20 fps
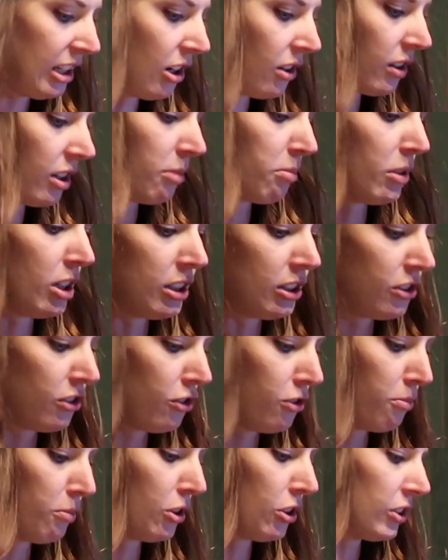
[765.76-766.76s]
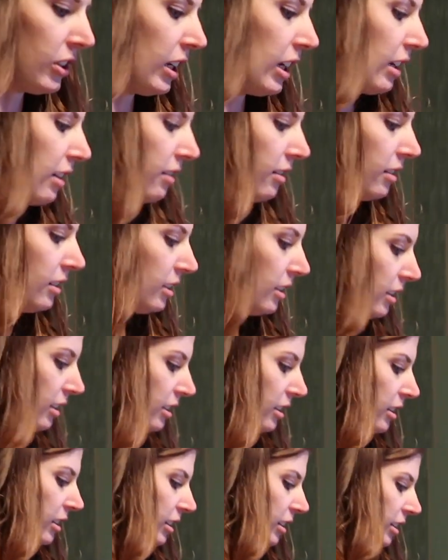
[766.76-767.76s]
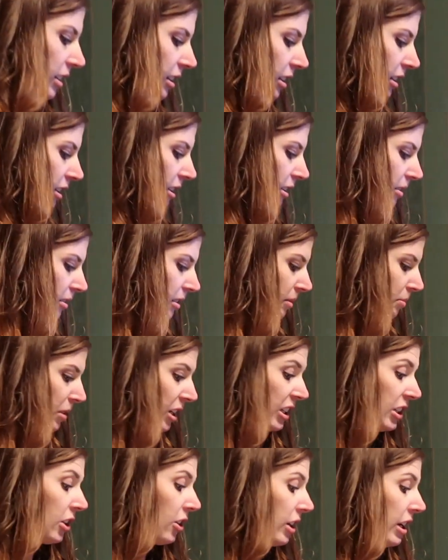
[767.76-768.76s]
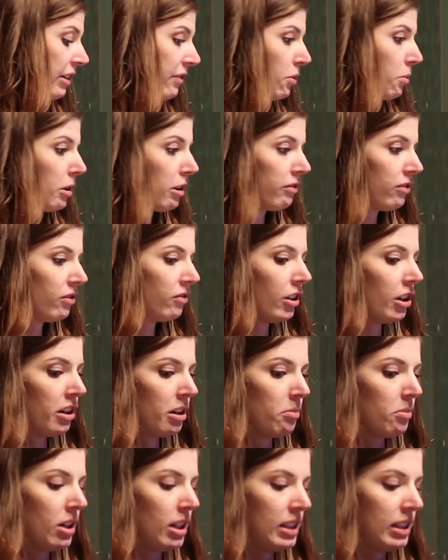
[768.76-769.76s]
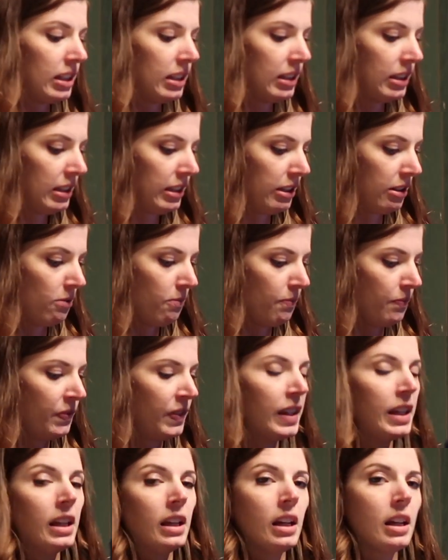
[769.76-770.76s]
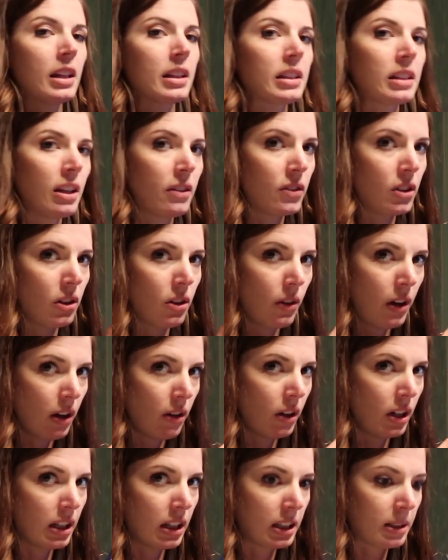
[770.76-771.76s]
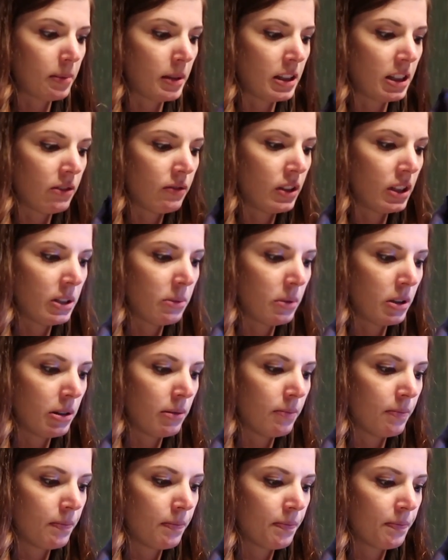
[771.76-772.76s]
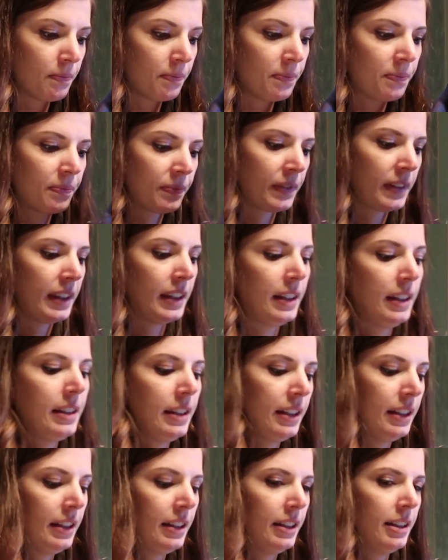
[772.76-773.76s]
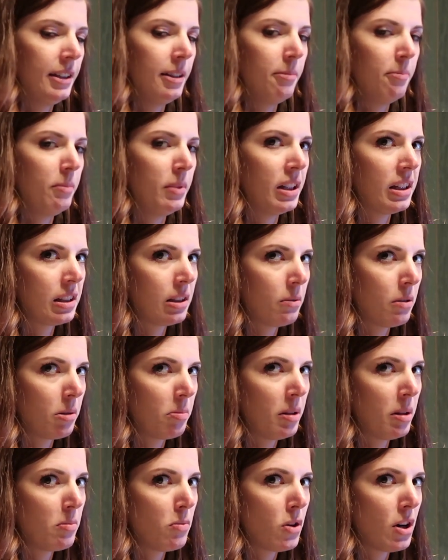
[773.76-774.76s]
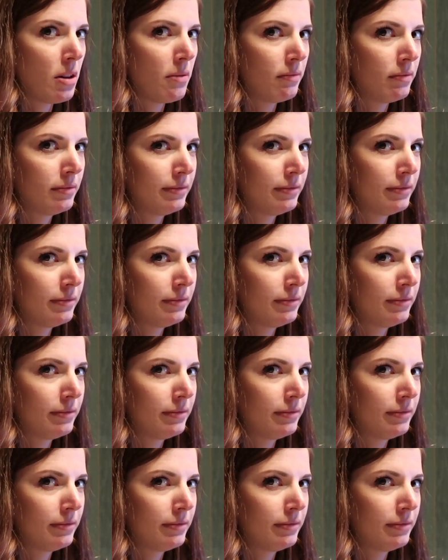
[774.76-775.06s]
down on Montmartre, uh, but I saw it everywhere for varying prices, so he doesn't have to know how inexpensive these were, because I would have paid more.